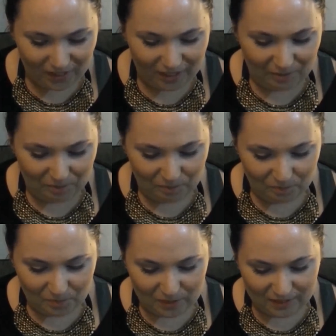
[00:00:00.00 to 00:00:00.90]

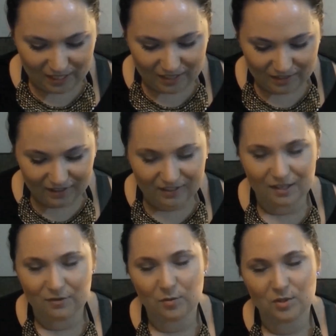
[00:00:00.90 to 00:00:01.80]
But luckily
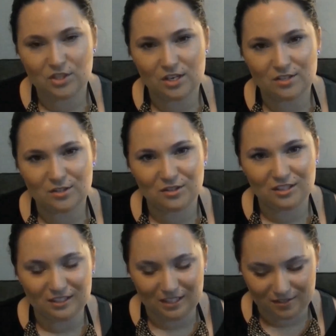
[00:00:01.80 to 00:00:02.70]
enough, it was just
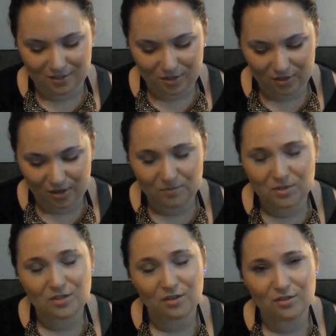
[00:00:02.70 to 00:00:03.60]
on the lid. So
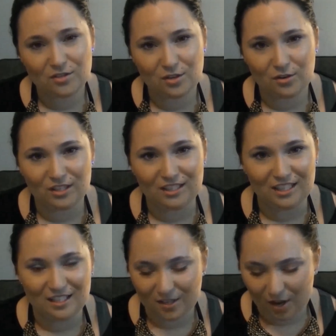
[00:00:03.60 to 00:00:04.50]
I'm so sorry,
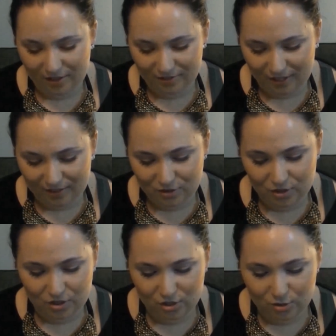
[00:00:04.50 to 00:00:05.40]
Nikki. I
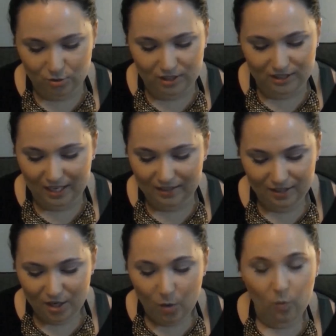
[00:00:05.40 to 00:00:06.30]
like destroyed
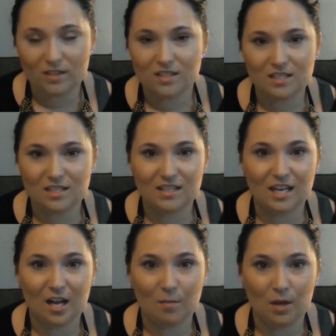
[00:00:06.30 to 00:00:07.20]
that. Once I did
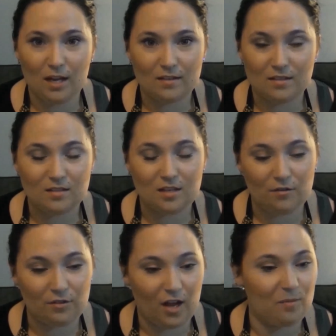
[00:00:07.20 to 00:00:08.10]
that, I might
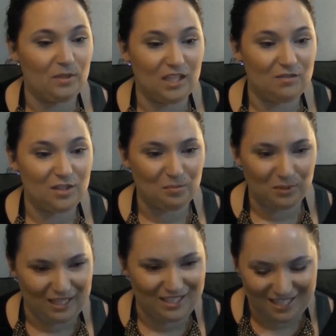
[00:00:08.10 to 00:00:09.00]
stuff it. I'm leaving the
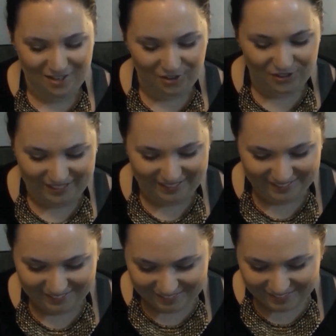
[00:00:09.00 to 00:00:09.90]
plastic on
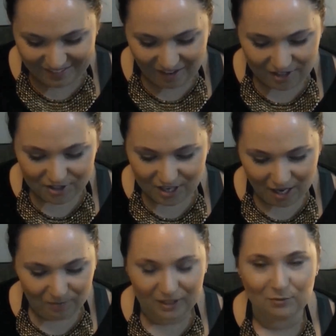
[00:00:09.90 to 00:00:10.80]
there. I
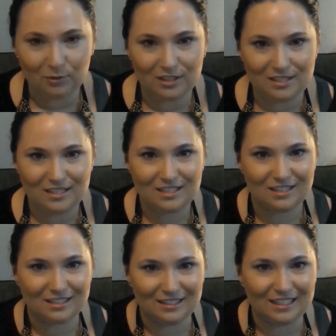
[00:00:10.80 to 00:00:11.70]
just can't believe what it did
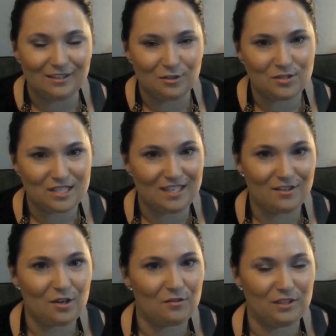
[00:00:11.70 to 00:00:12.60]
to the lid. You'll
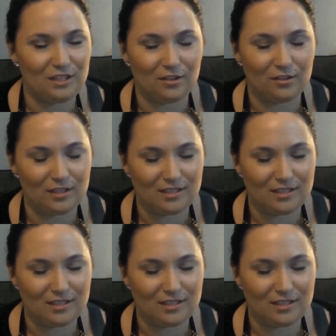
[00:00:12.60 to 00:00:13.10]
see in her video.